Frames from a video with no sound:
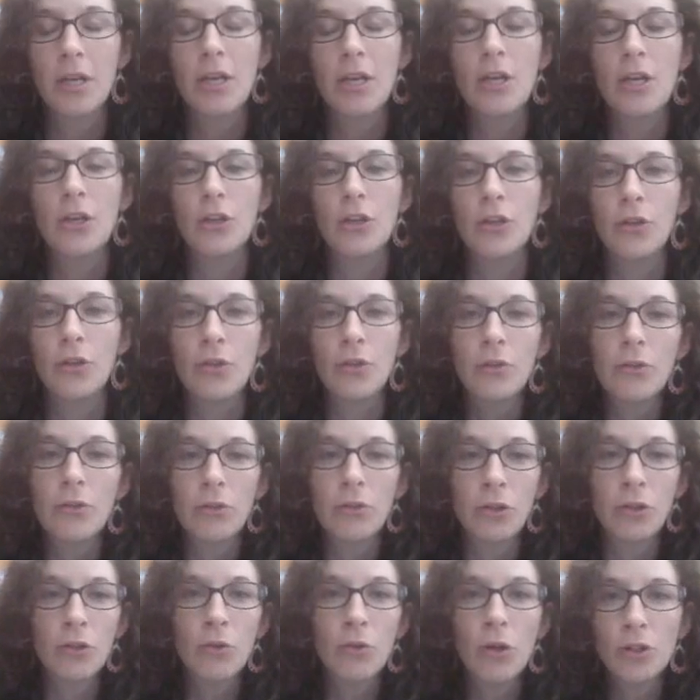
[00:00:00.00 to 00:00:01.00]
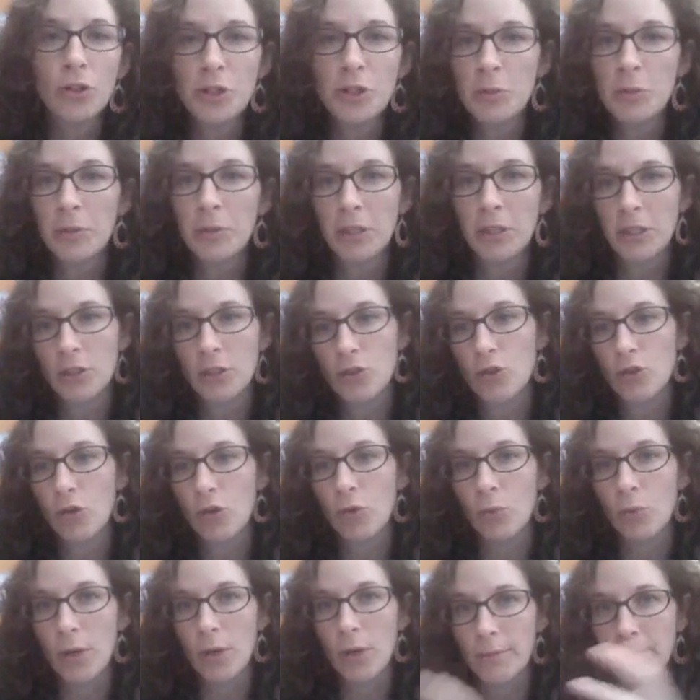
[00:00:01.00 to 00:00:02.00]
You ultimately control
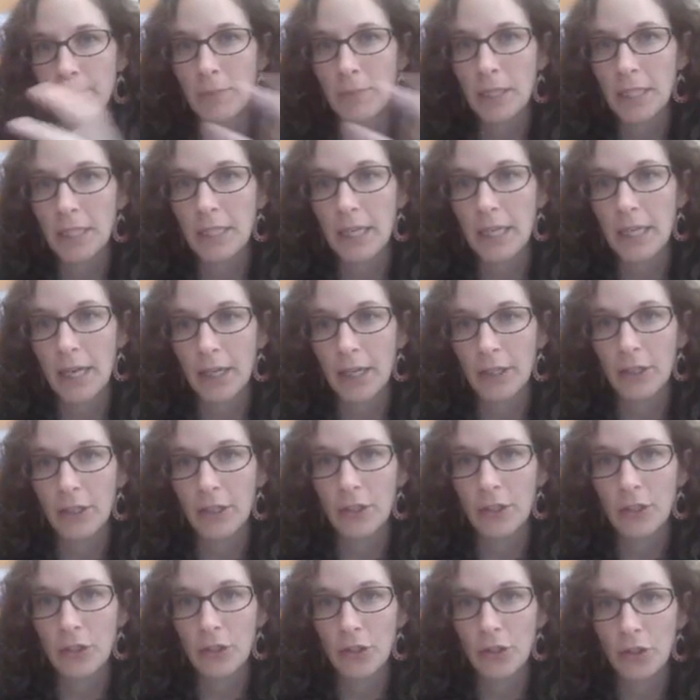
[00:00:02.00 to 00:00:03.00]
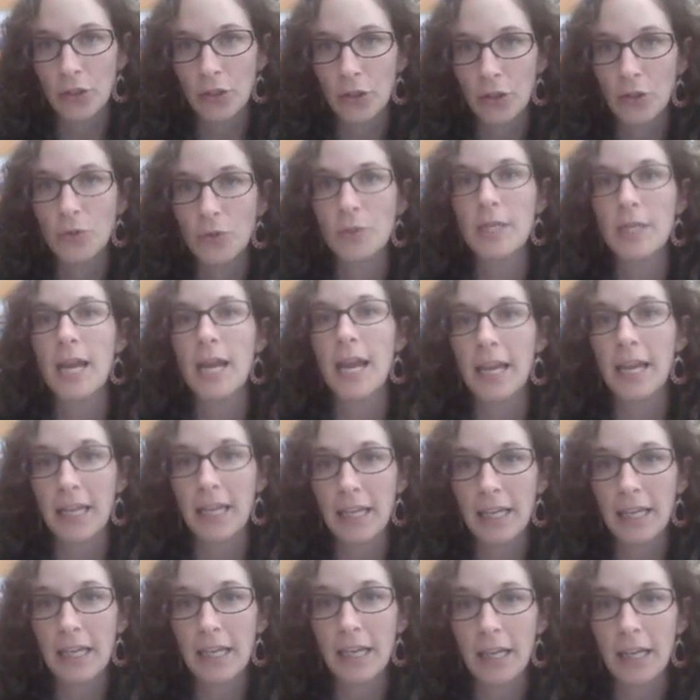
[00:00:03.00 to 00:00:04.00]
what media you take
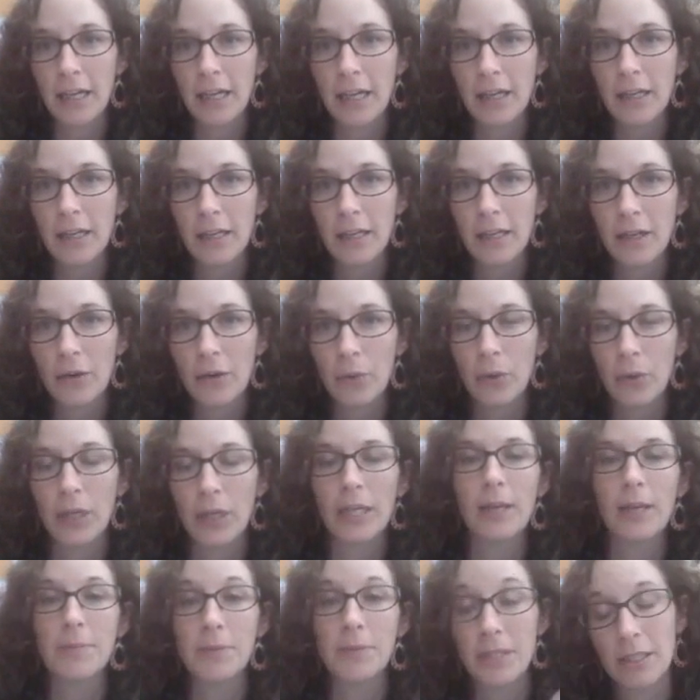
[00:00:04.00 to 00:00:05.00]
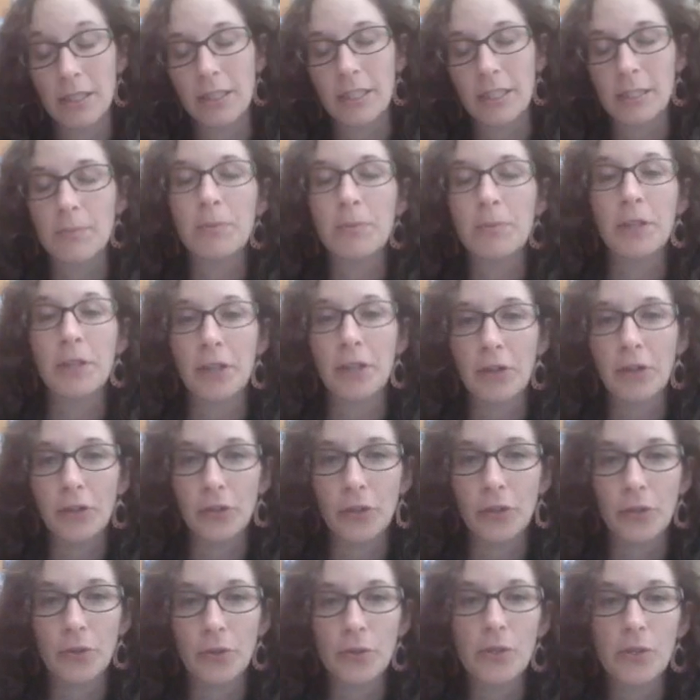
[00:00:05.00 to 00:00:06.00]
in when it comes to at least political
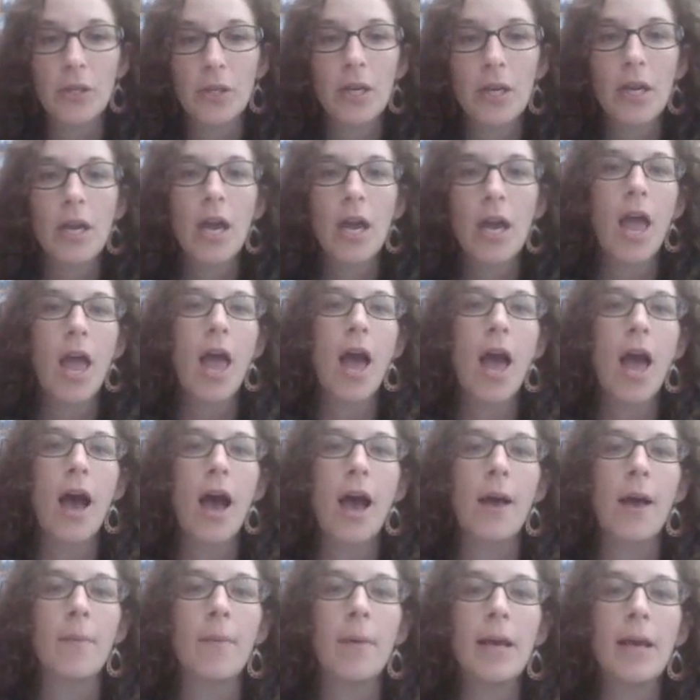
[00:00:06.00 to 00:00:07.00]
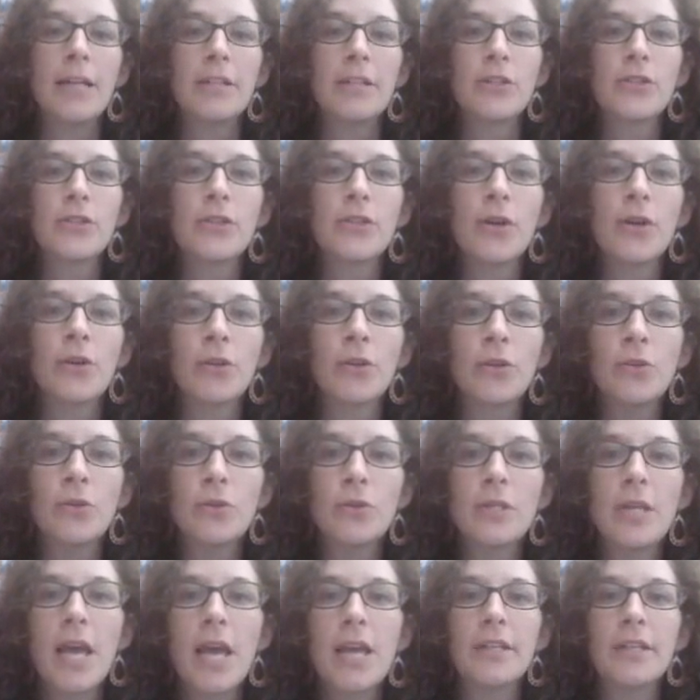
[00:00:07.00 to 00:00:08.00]
news. And so you
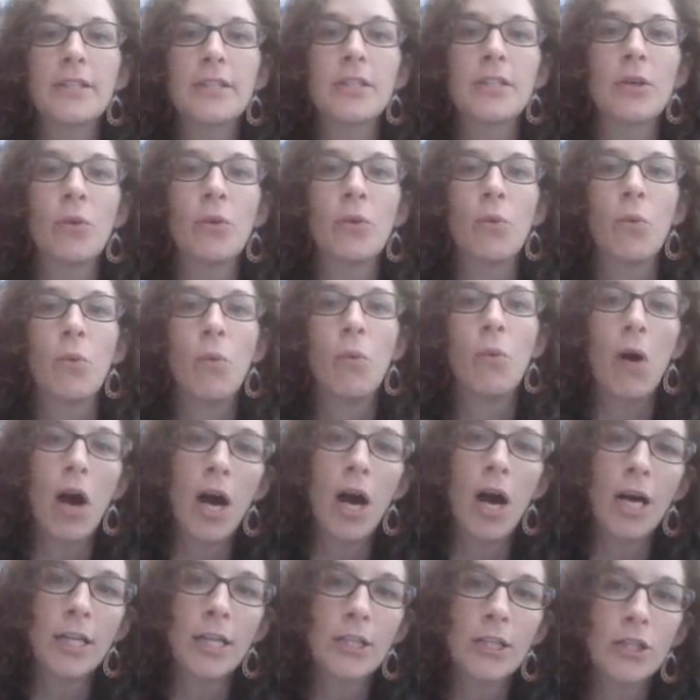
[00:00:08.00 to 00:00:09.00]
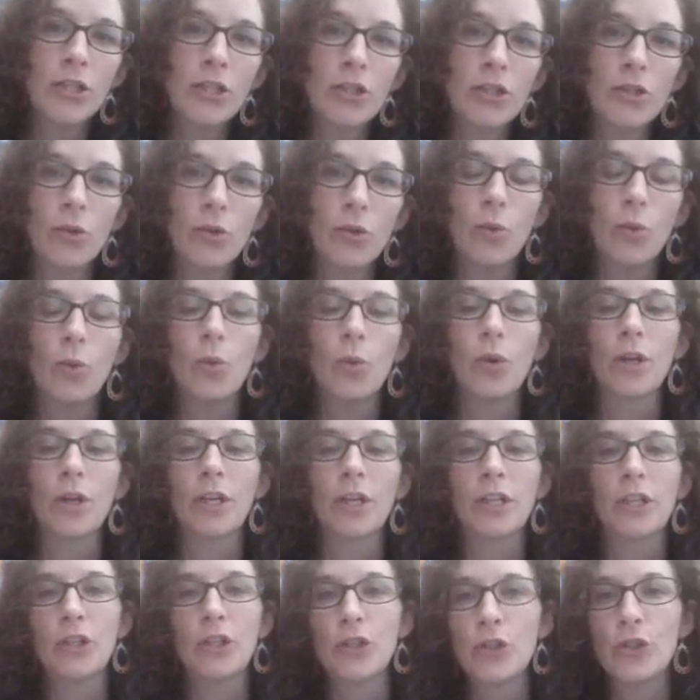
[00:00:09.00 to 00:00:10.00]
tend to watch or
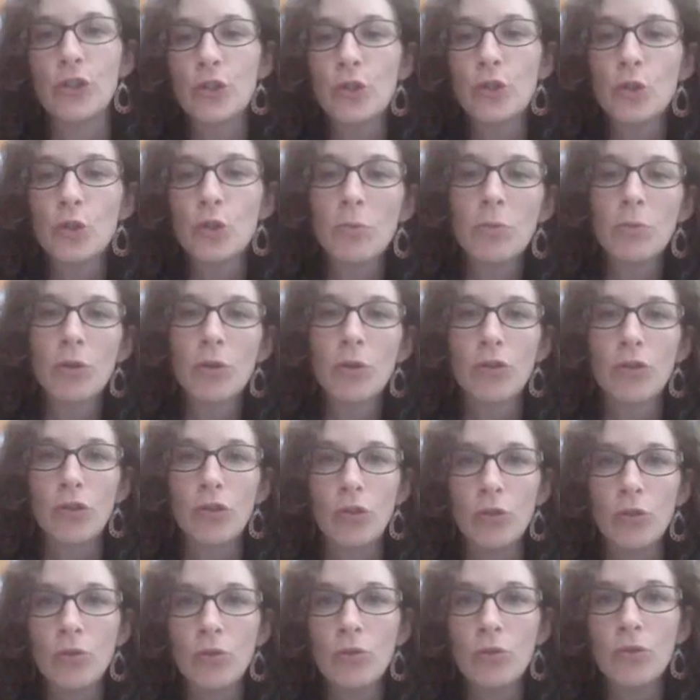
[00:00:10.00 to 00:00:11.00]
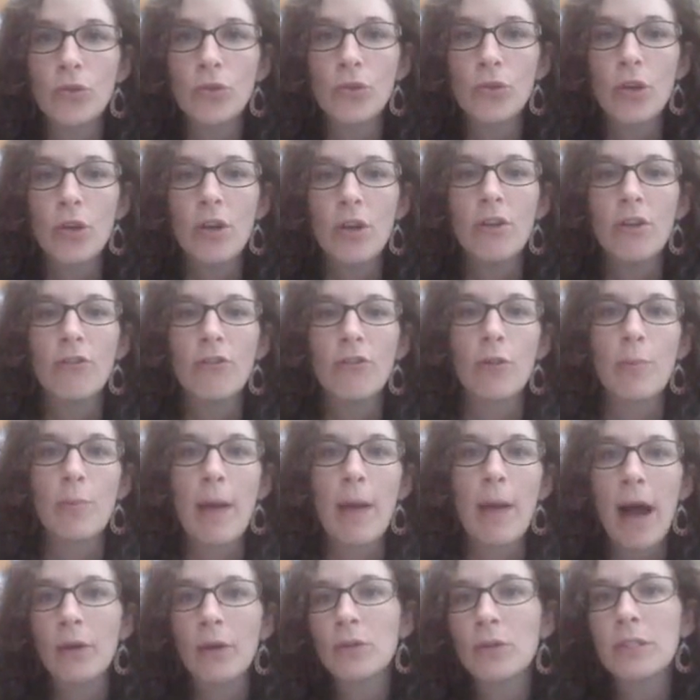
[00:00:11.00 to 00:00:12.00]
consume your news from
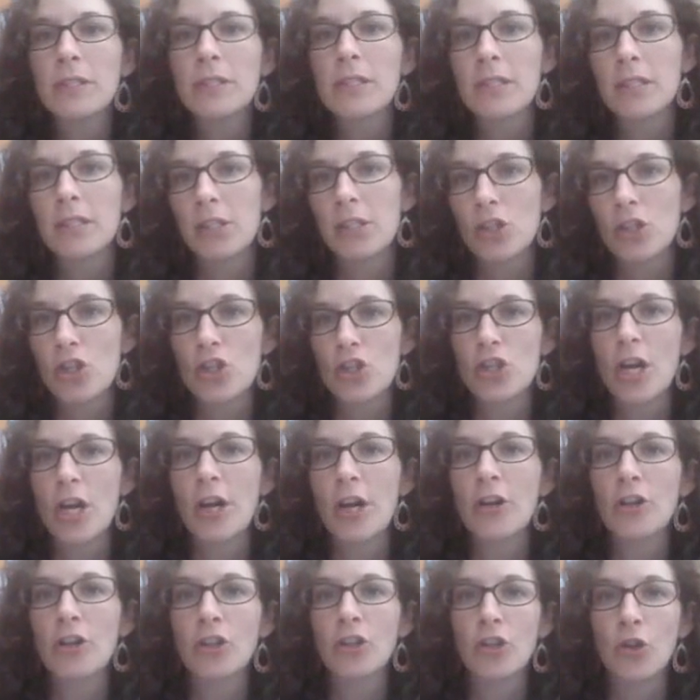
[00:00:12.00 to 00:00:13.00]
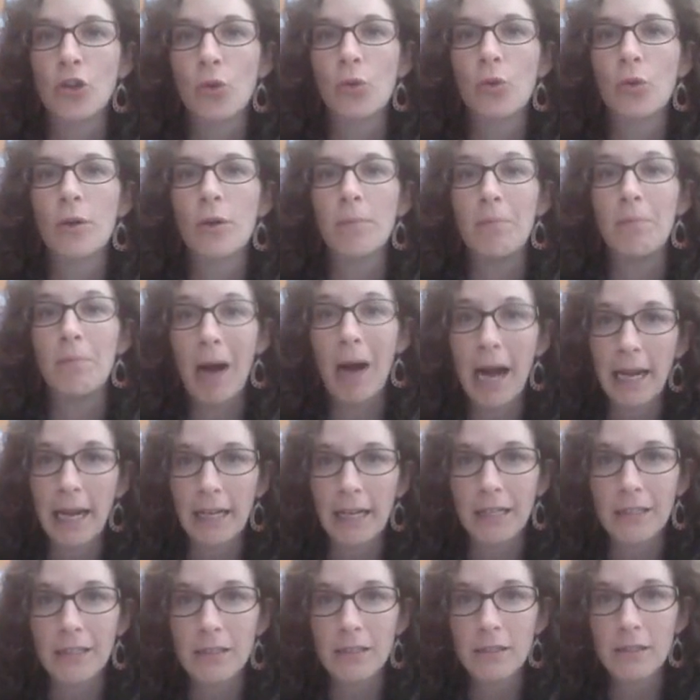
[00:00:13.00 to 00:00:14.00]
outlets that share your
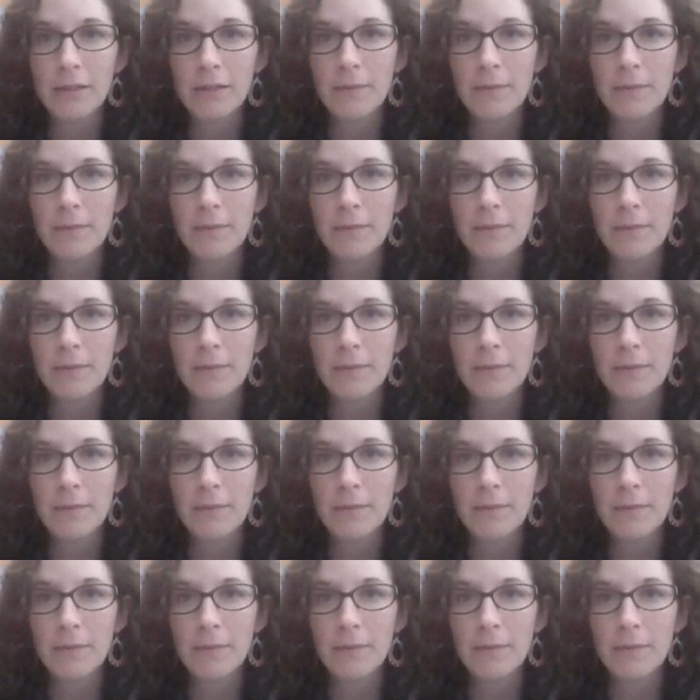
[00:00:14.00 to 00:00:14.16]
bias.